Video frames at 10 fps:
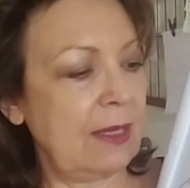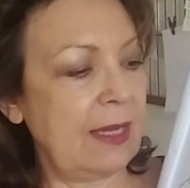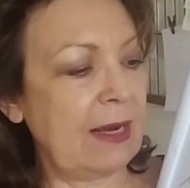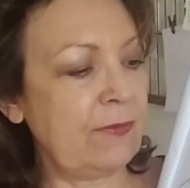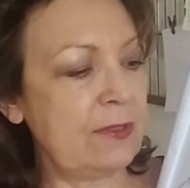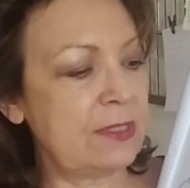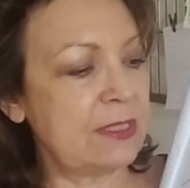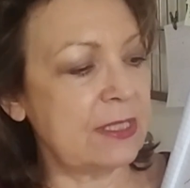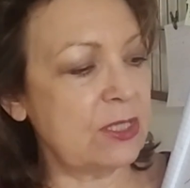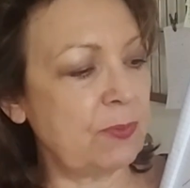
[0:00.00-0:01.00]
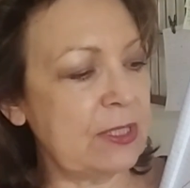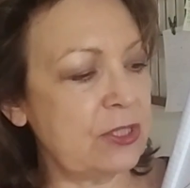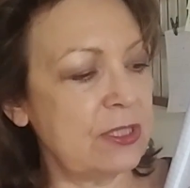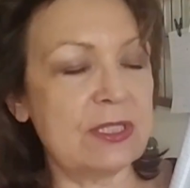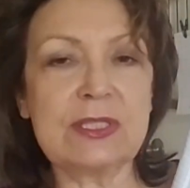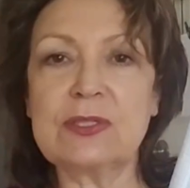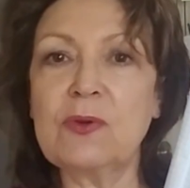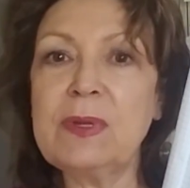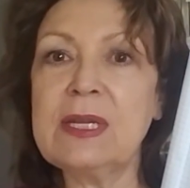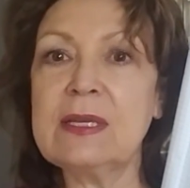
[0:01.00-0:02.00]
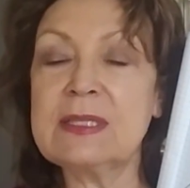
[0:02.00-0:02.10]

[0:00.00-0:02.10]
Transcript: and I've used this expression so many